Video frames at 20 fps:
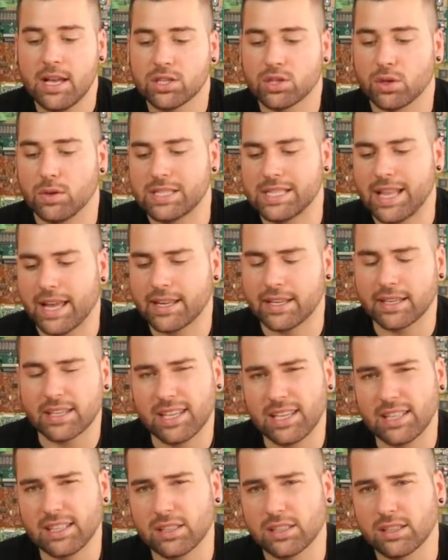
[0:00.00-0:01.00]
So it's like a
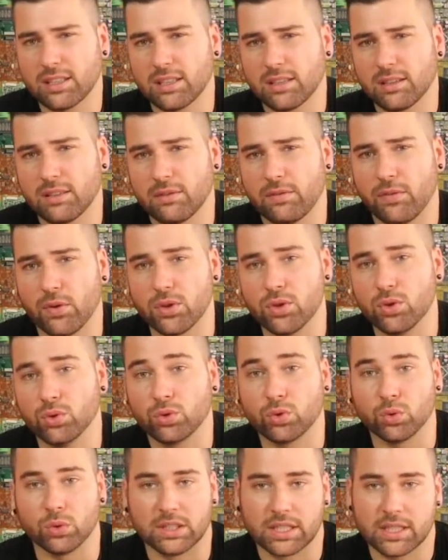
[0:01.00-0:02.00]
kit for you
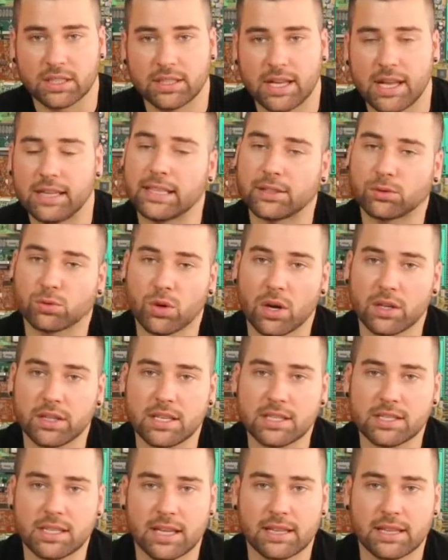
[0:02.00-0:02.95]
to learn electronics,